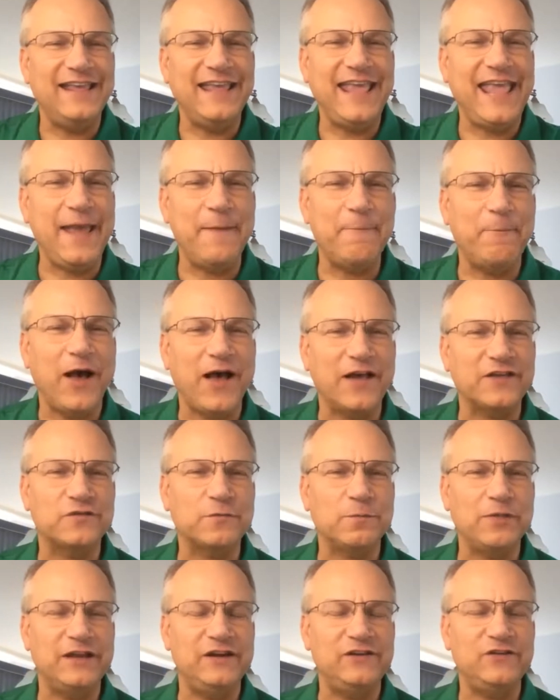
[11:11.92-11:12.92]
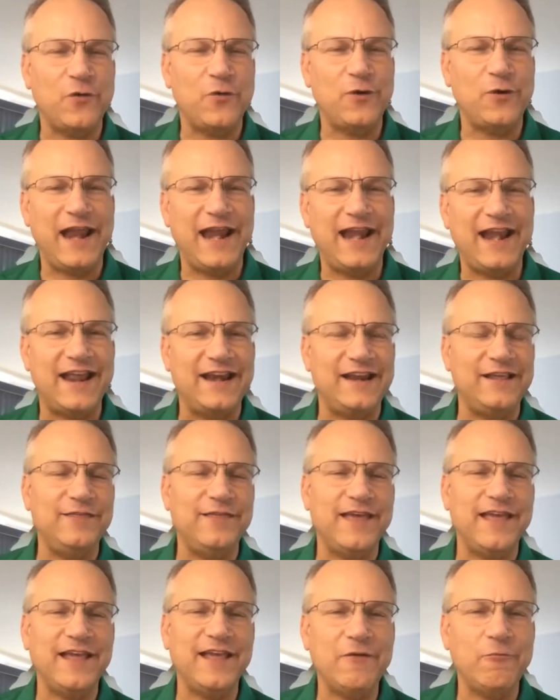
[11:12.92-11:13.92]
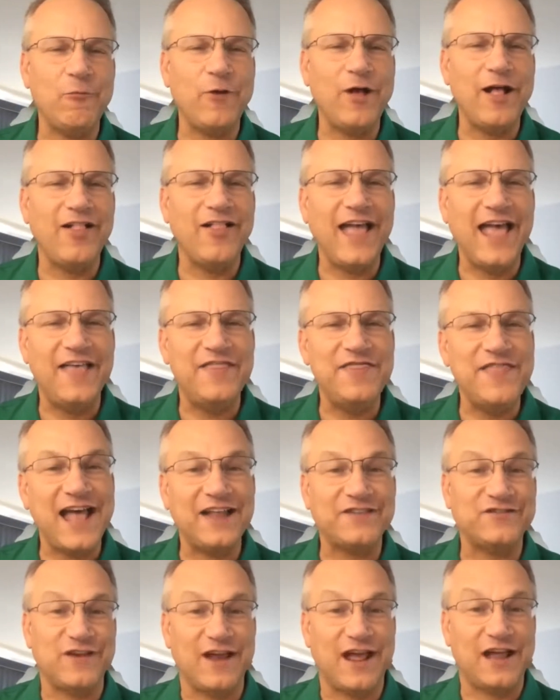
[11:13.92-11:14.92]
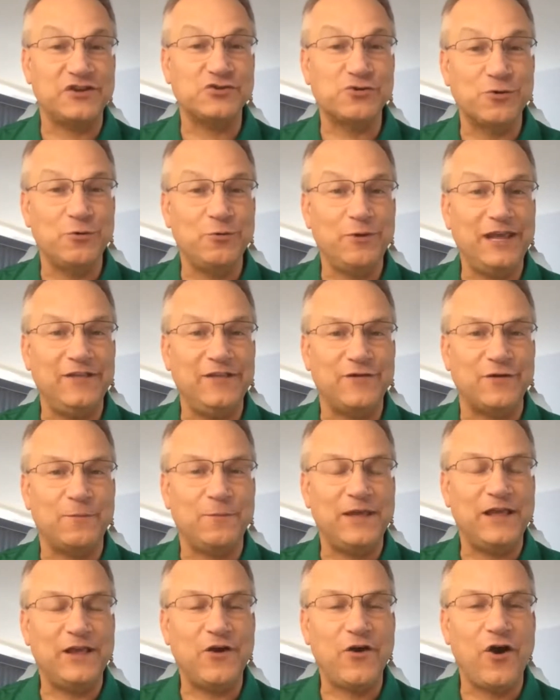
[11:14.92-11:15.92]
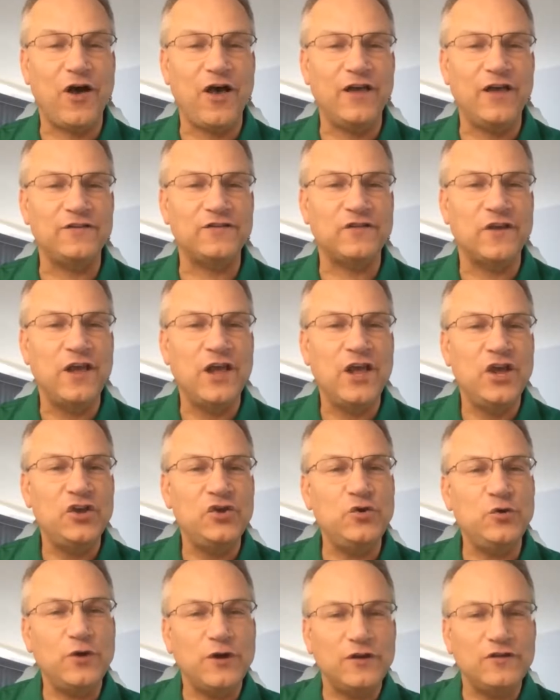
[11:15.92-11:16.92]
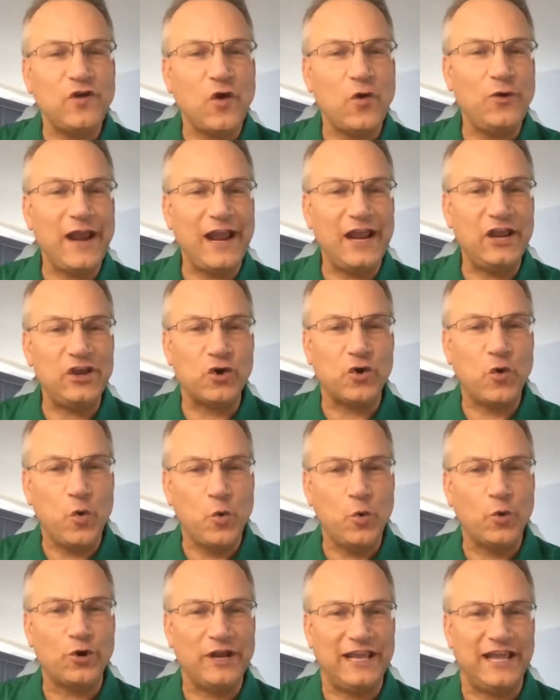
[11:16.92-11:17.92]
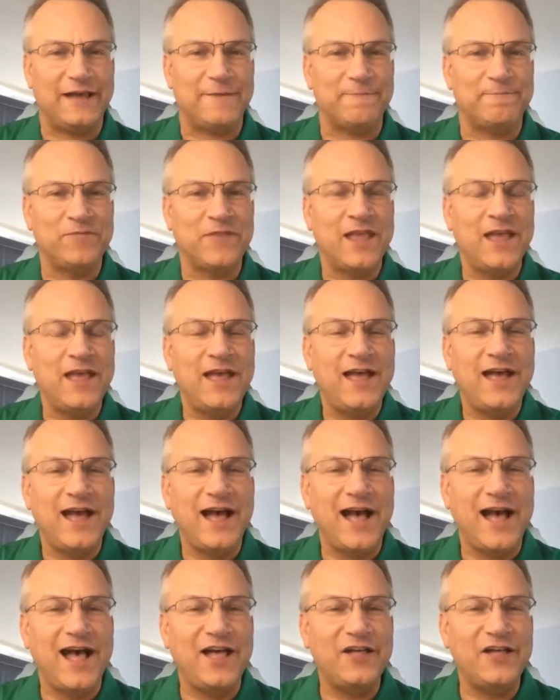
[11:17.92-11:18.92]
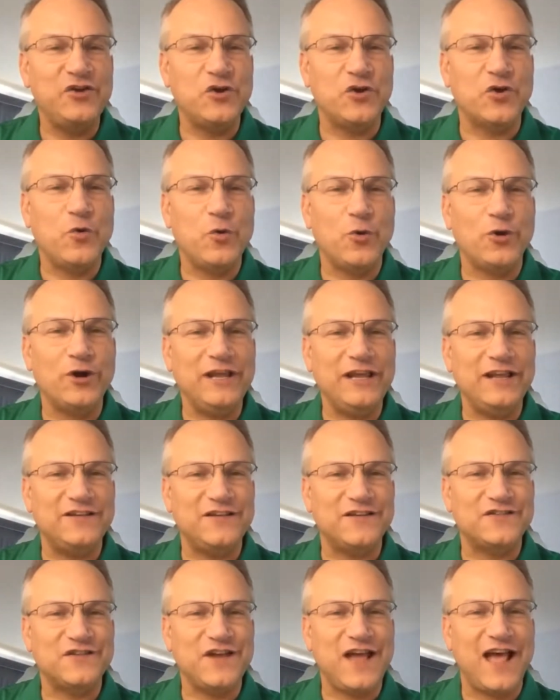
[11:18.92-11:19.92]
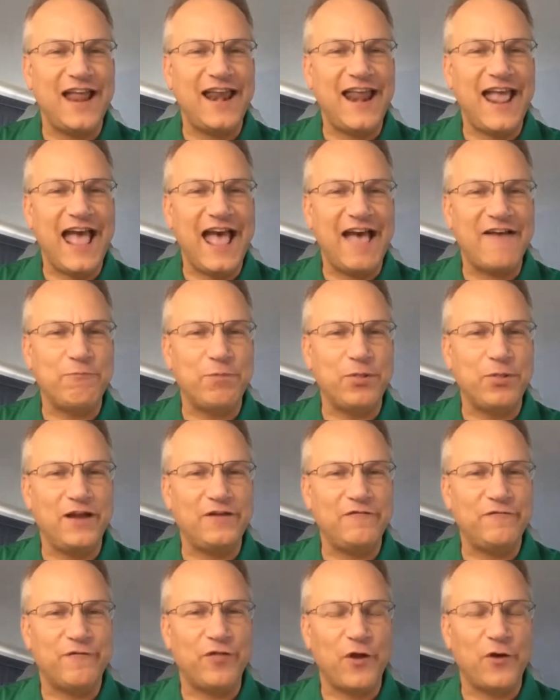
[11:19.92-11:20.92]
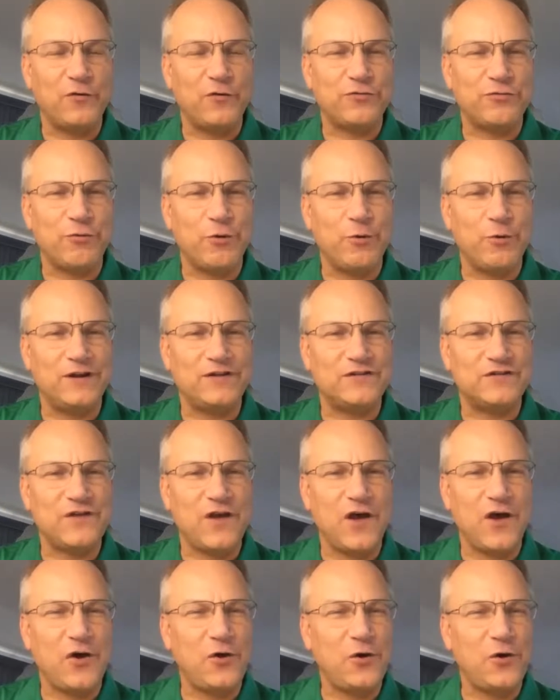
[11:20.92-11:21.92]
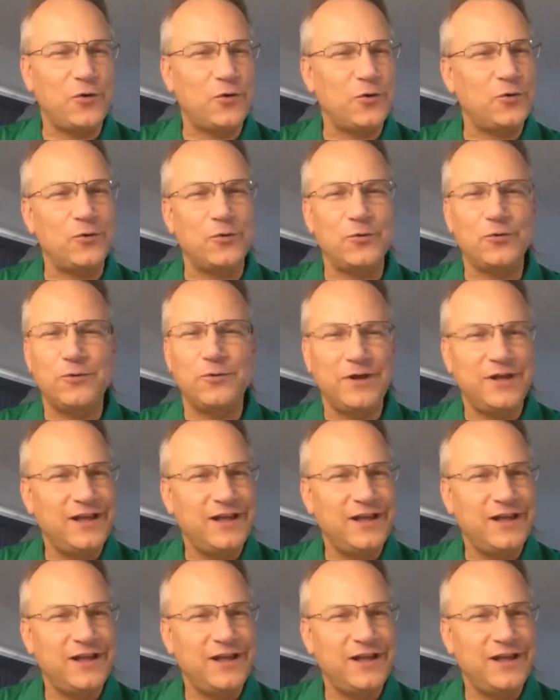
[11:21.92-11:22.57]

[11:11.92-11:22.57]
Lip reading: can't possibly donate anything. Well, and that's not true either, because you can donate your cornea. Your cornea does not have blood flow through it. So